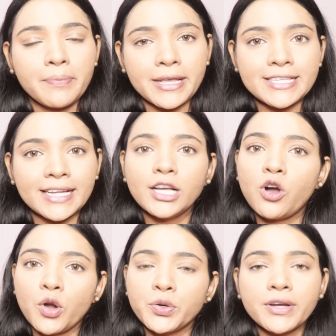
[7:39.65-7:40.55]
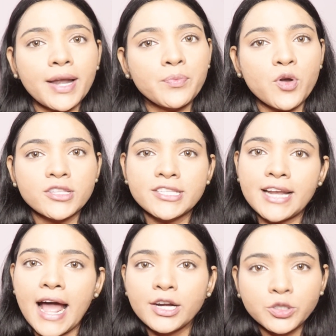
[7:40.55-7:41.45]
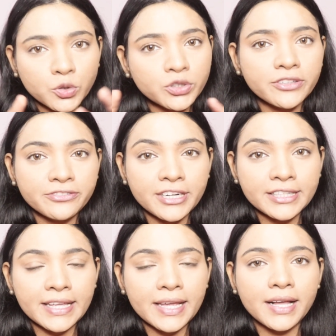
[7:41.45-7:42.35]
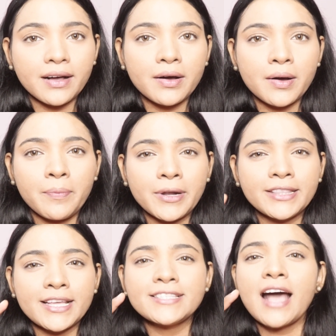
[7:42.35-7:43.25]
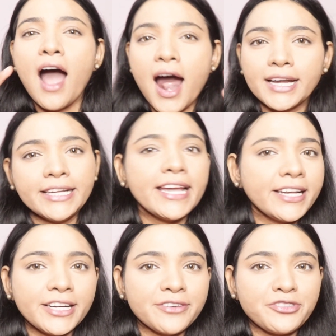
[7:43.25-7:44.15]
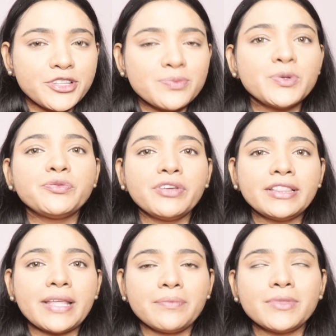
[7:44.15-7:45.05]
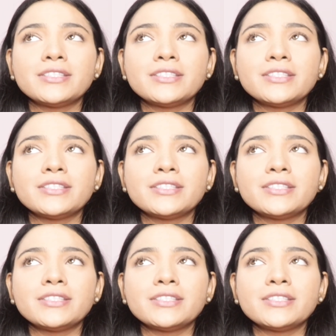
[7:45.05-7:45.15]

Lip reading: Basically, contour and bronzer are two different things, but there's hardly any difference between them.